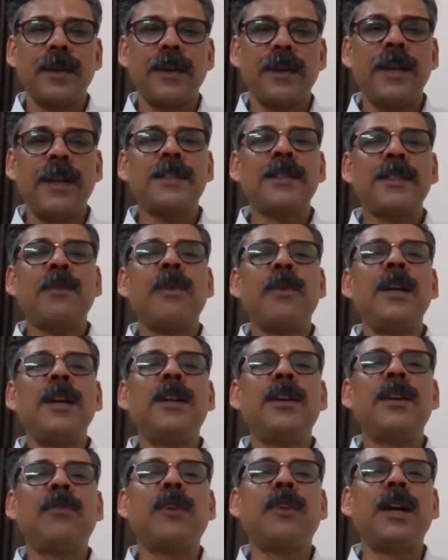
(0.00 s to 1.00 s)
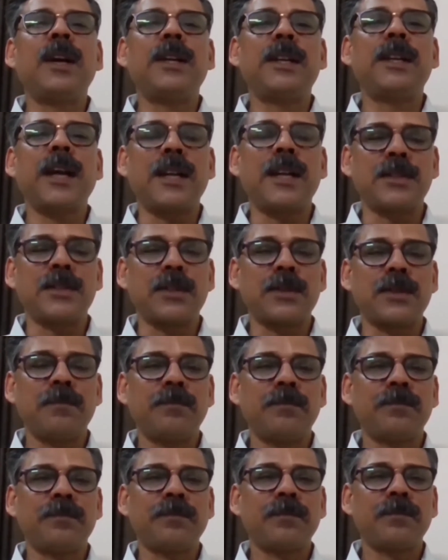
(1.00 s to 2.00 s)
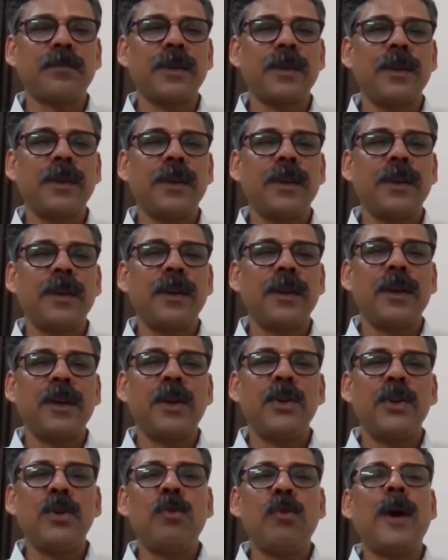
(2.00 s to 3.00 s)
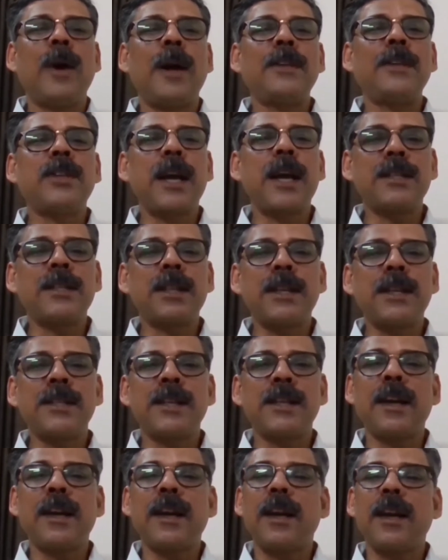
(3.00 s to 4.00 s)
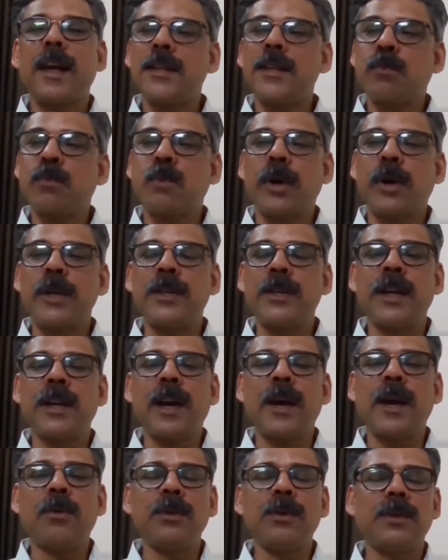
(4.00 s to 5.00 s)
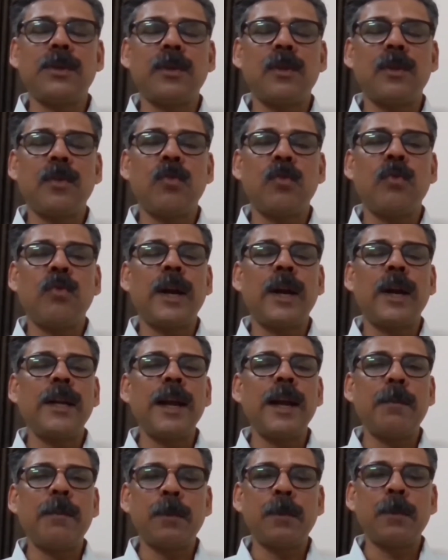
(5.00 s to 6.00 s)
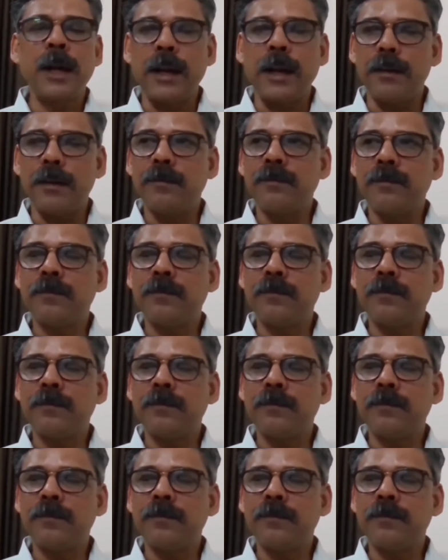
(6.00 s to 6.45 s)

it's a very difficult task. Your Vice Chancellor, sir, has pointed out very aptly